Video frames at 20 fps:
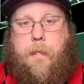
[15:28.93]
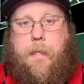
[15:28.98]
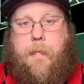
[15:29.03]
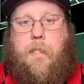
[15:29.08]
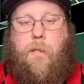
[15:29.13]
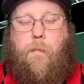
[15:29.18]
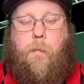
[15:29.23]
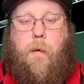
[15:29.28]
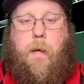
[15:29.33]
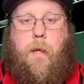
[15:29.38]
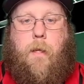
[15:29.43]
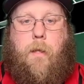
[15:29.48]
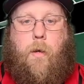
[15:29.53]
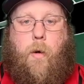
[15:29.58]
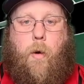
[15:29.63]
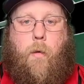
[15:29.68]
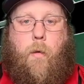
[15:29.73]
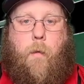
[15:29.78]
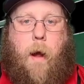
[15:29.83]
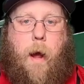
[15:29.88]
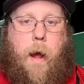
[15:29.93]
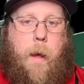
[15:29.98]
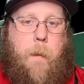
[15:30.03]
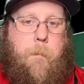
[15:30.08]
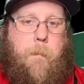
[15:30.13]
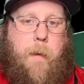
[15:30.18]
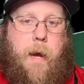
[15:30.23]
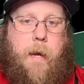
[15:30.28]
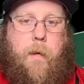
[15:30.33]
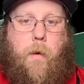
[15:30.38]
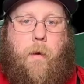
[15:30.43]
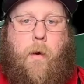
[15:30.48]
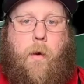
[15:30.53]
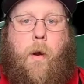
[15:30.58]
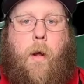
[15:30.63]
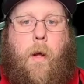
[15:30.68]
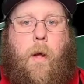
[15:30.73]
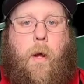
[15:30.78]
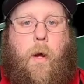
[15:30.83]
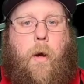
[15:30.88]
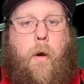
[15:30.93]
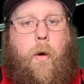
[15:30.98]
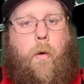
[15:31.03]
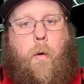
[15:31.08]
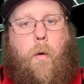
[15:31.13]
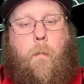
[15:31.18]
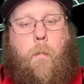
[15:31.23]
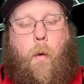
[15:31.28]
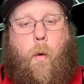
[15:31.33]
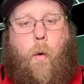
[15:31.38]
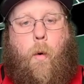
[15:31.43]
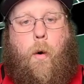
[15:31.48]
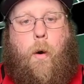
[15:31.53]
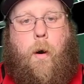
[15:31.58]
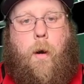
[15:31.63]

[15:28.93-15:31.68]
Smith or a Ryan Bechter, who are more